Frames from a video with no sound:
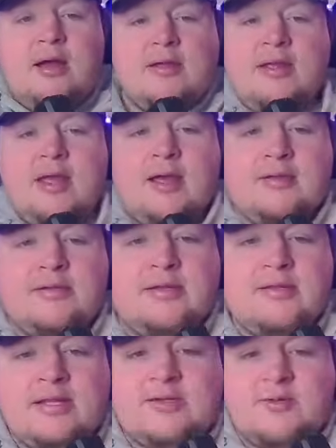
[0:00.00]
Yeah,
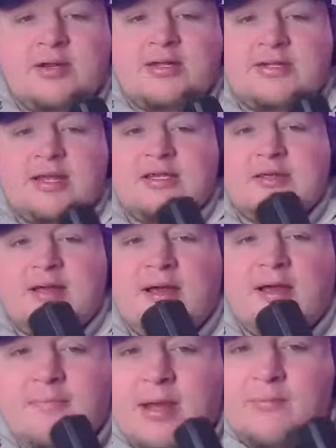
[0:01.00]
that's what it says.
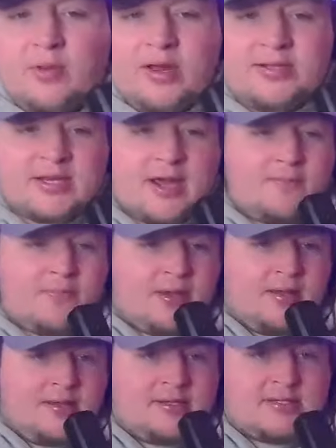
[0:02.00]
My blood type
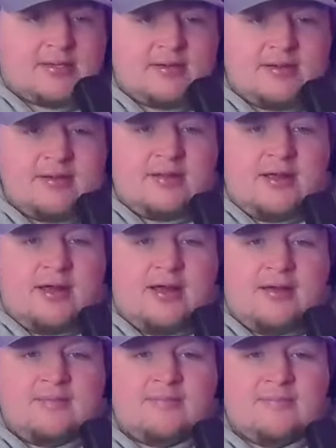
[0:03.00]
is,
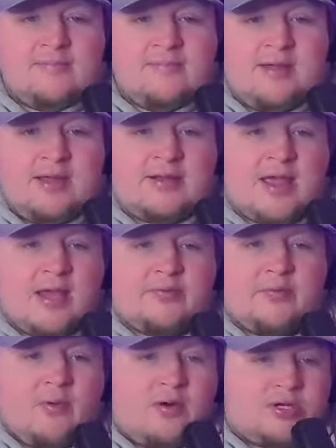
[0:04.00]
in case
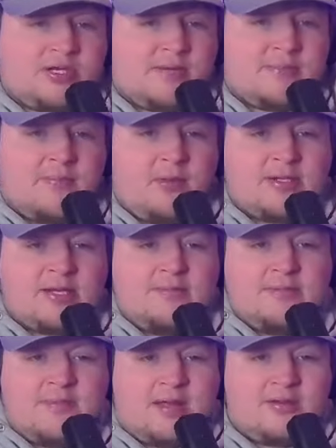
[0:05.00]
of emergency, my blood
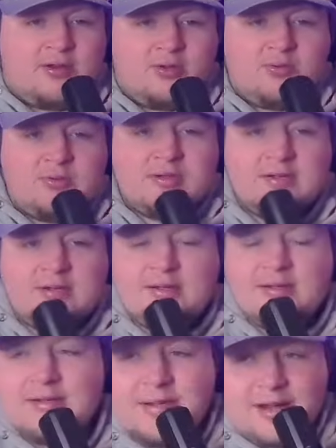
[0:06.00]
type is Mountain Dew.
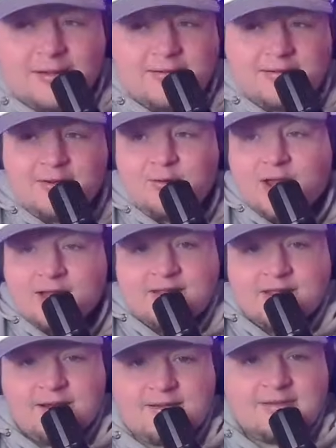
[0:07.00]
Yeah, you guys
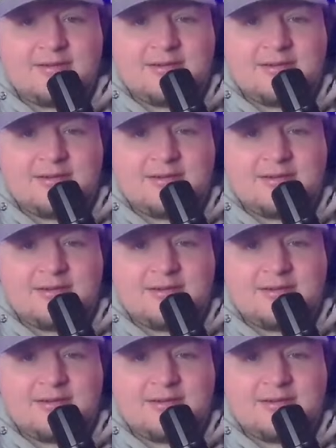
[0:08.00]
get it.